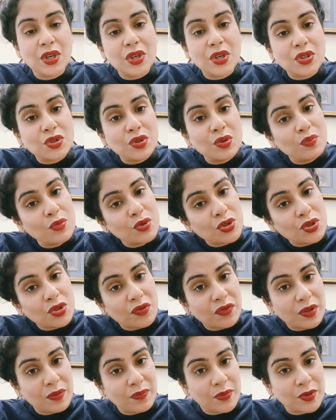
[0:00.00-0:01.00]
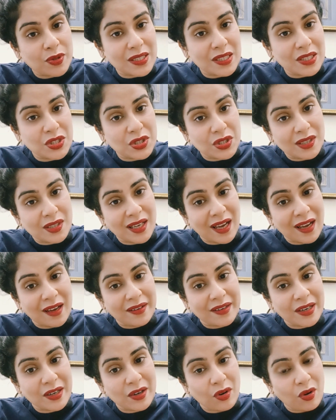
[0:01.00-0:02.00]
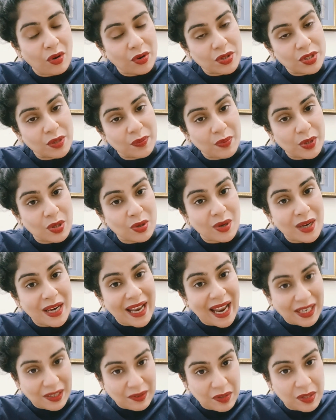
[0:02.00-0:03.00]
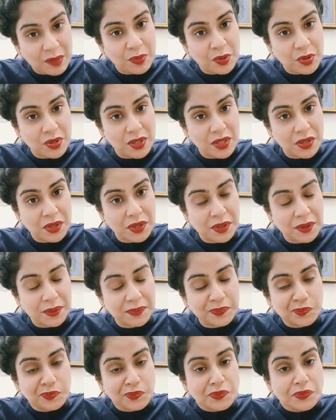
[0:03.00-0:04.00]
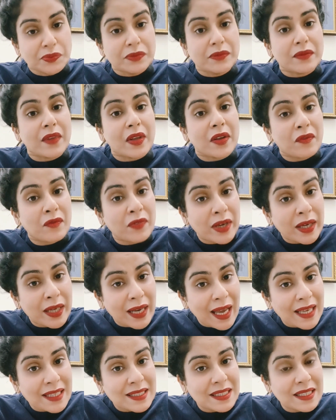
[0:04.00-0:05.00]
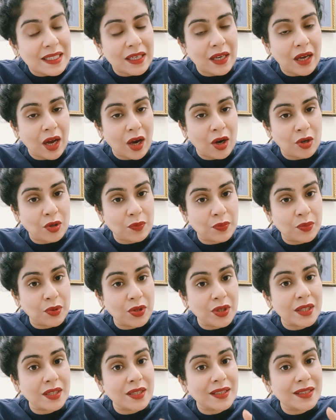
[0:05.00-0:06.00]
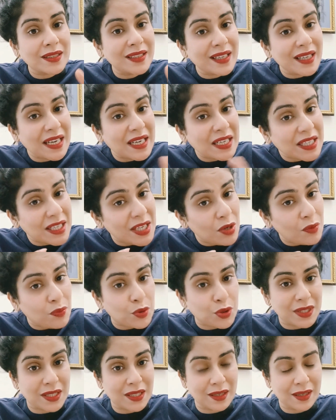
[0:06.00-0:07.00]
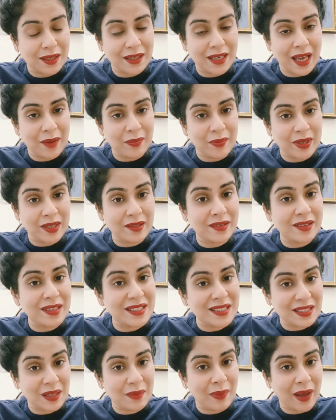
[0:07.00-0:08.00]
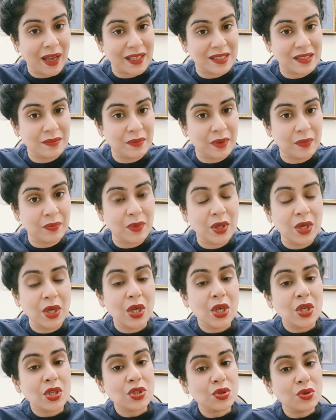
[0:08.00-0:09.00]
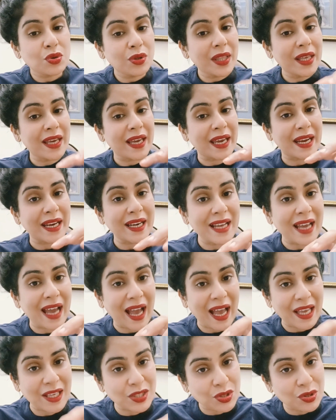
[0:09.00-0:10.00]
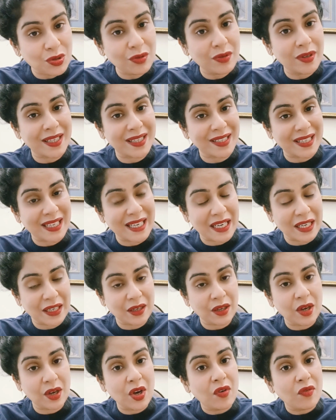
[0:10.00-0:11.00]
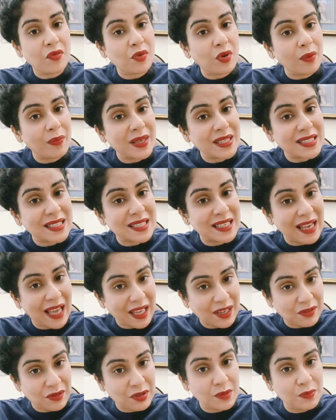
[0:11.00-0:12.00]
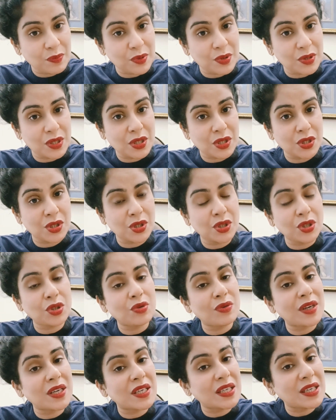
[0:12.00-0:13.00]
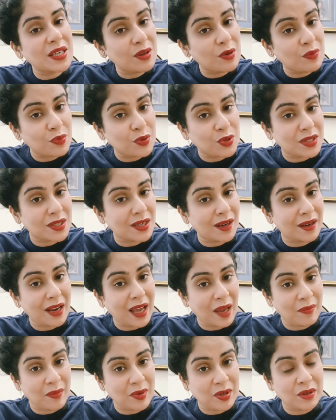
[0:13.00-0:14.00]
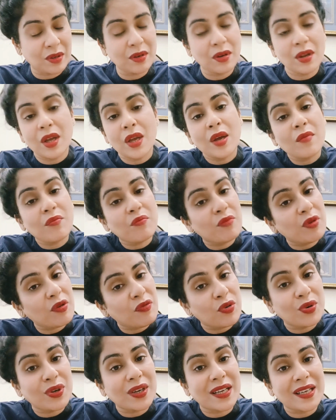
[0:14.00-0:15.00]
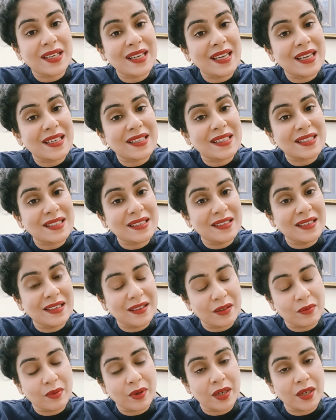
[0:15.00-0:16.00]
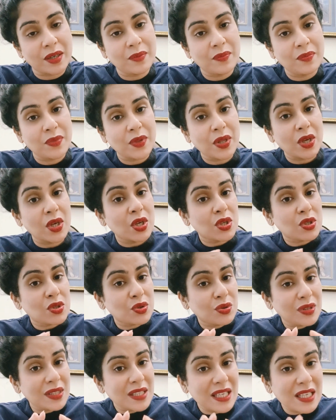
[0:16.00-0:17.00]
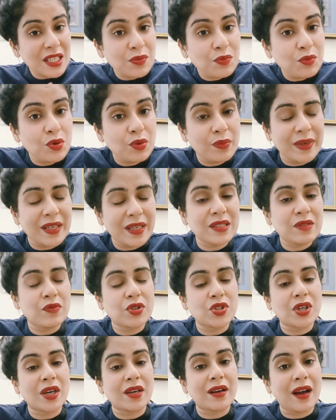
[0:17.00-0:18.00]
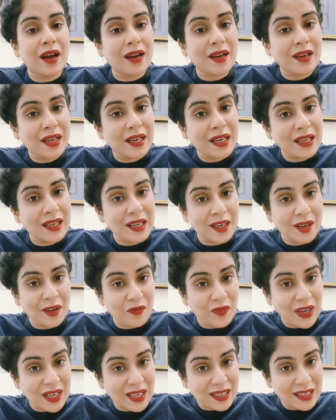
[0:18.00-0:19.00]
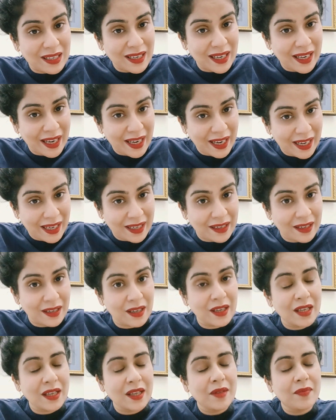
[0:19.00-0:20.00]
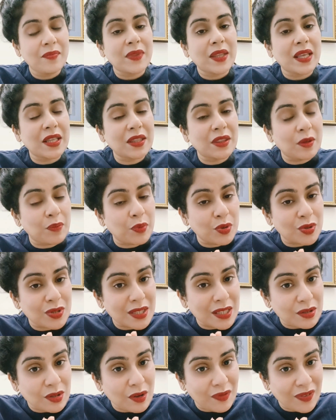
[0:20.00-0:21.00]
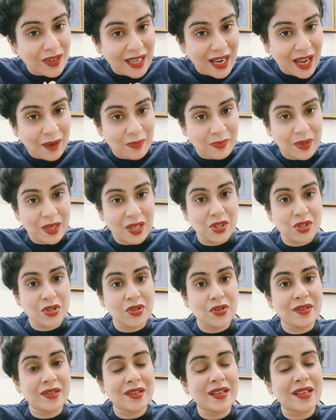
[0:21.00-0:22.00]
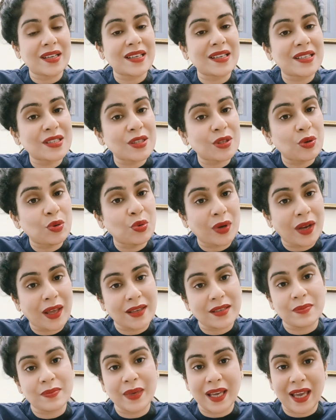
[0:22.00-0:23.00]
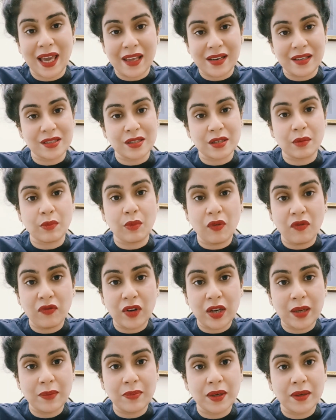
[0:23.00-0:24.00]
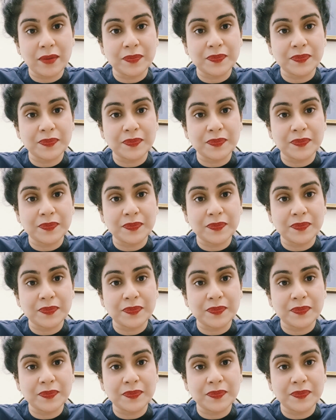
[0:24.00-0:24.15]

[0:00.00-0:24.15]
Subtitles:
So most of the position are in occipitolateral position, whereas in output the interior posterior diameter is the maximum. So the head has to rotate from its lateral position to interior posterior diameter before it gets delivered. So these movements which are occurring in a fetal head in the process of adaptation is known as mechanism of labor.